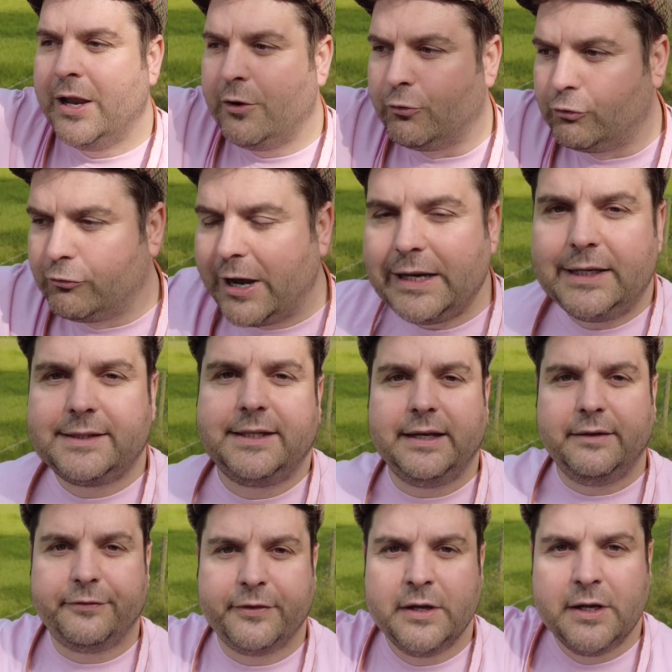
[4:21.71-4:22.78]

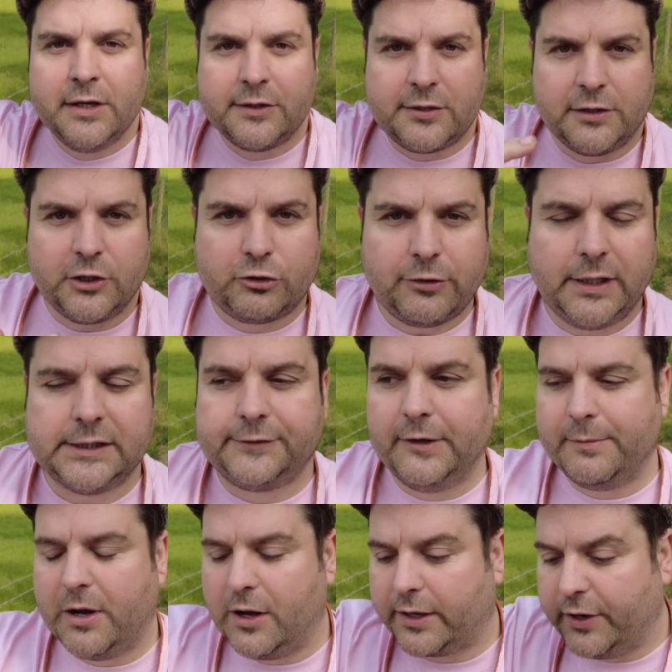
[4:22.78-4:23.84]
relative to the transfer
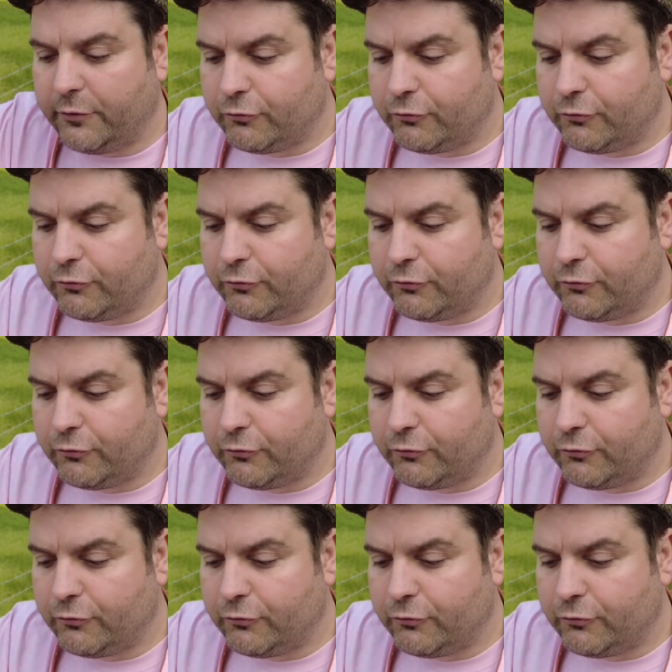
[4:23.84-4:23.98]
market,